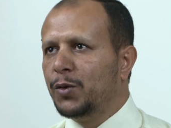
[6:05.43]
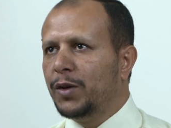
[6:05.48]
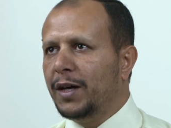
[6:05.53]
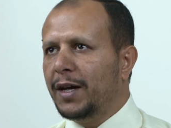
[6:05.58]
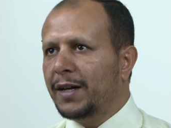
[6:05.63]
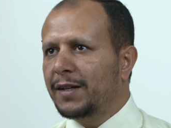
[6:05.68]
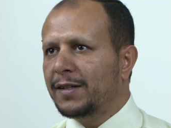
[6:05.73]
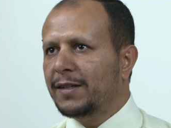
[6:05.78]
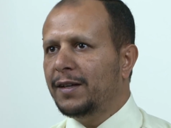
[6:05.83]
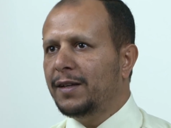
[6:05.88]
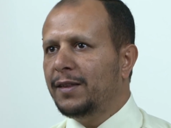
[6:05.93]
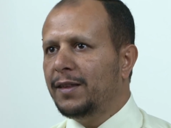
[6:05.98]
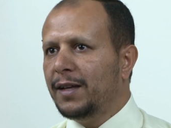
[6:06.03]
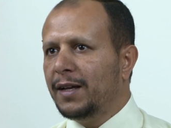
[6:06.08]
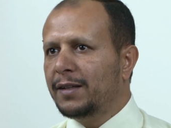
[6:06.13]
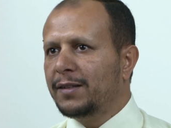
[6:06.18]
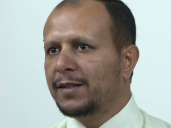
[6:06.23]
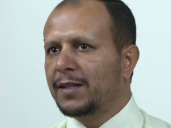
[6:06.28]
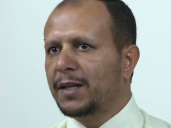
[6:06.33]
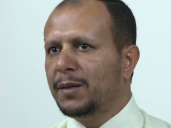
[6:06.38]
the extent
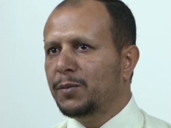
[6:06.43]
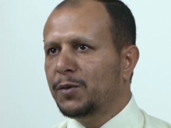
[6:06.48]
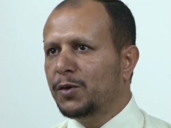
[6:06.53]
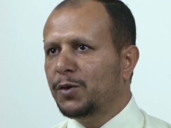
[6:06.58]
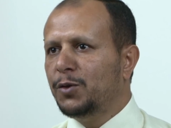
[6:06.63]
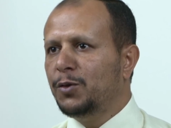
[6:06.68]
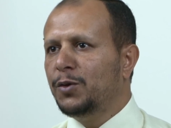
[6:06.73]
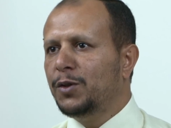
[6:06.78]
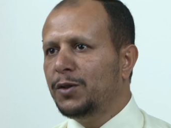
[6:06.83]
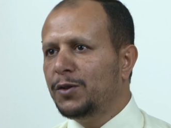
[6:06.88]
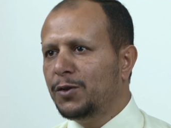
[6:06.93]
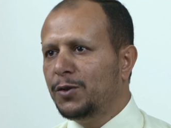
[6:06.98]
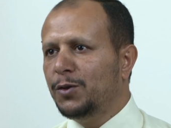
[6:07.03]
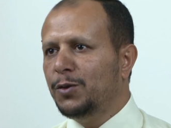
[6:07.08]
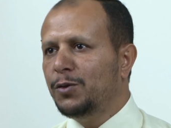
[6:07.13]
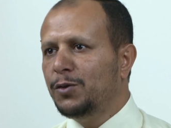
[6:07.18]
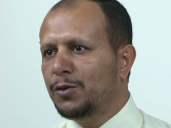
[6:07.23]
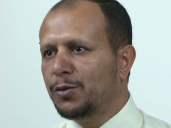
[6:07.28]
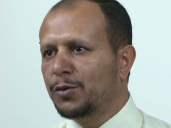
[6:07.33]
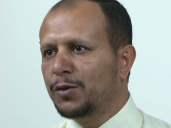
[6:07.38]
that some students
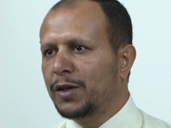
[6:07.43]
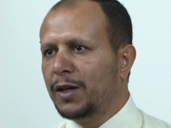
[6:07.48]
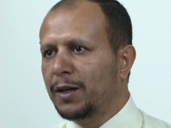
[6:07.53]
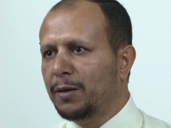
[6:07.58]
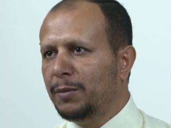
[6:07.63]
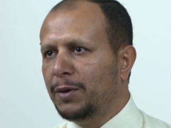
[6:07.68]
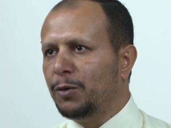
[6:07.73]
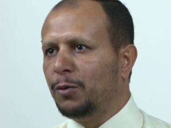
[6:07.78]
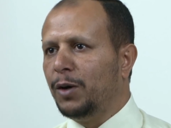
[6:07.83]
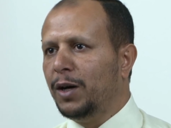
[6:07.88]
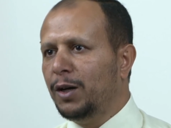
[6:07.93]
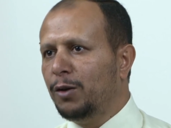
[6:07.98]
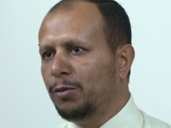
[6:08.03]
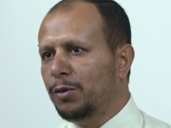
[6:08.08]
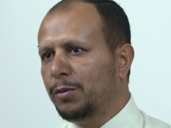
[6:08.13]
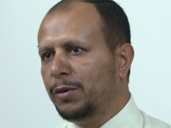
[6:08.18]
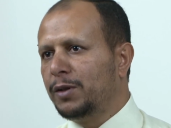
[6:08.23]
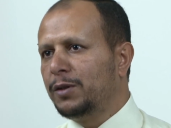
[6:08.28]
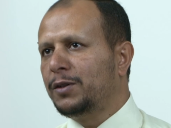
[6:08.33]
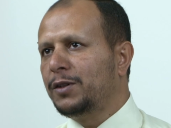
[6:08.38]
used to tell me while
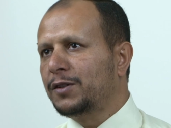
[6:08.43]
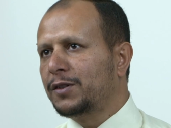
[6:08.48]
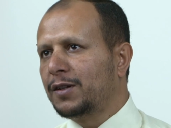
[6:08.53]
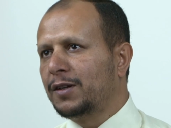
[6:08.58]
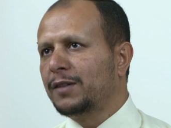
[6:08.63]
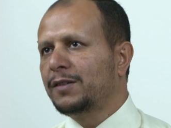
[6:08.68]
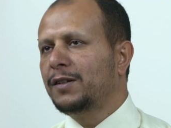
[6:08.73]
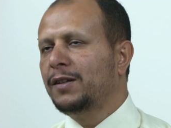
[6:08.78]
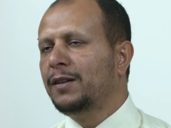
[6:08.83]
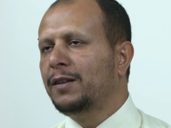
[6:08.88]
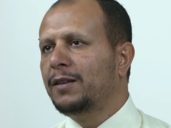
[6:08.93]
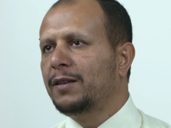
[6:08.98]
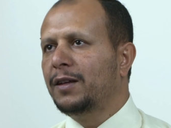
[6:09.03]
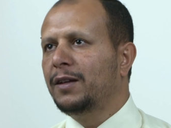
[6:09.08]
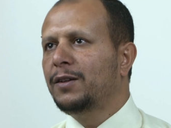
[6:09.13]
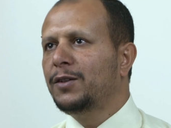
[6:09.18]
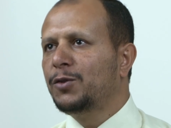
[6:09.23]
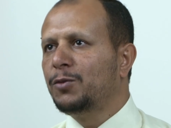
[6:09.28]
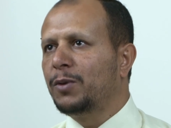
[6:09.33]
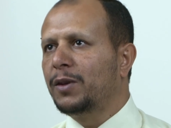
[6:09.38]
we were discussing
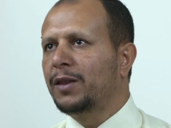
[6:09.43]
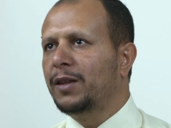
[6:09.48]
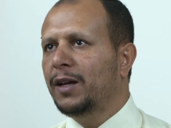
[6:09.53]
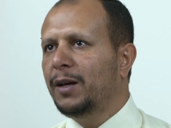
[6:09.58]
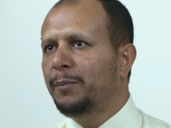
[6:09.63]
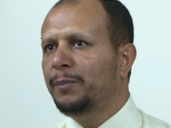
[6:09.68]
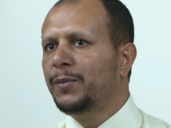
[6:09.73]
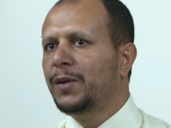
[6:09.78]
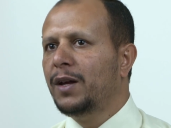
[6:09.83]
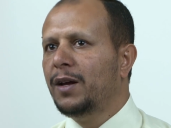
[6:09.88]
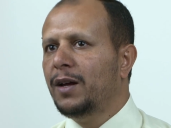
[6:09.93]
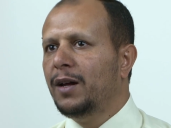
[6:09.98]
things with them